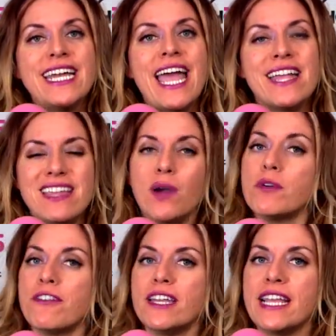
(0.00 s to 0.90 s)
And now we're
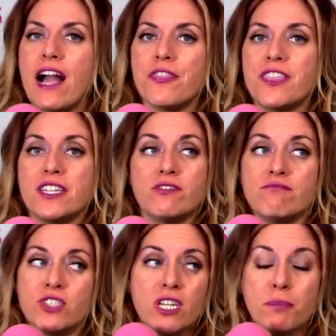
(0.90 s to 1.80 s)
finding out that
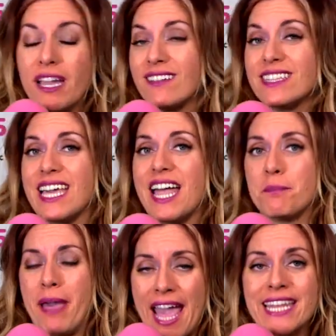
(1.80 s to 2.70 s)
she apparently had a
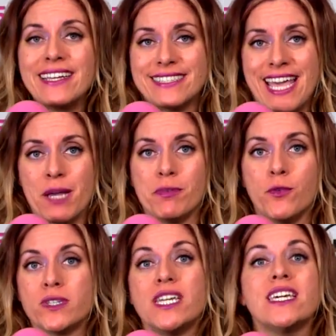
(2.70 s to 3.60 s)
panic attack before
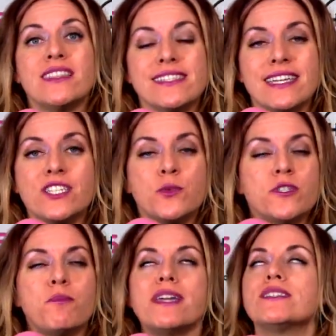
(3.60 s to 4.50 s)
taking the stage, which
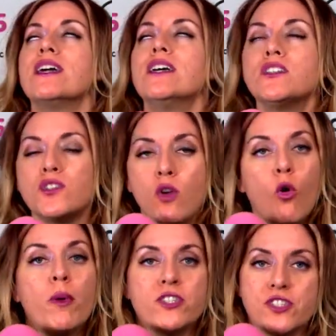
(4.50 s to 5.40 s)
makes so
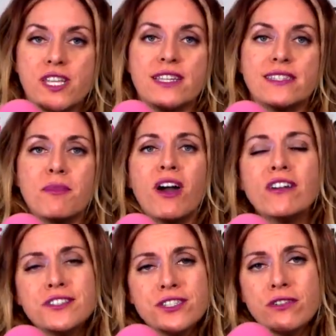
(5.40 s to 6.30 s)
much sense. And my heart
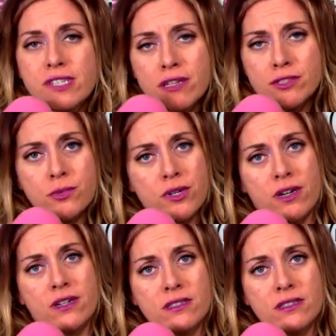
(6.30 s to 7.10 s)
just goes out to her.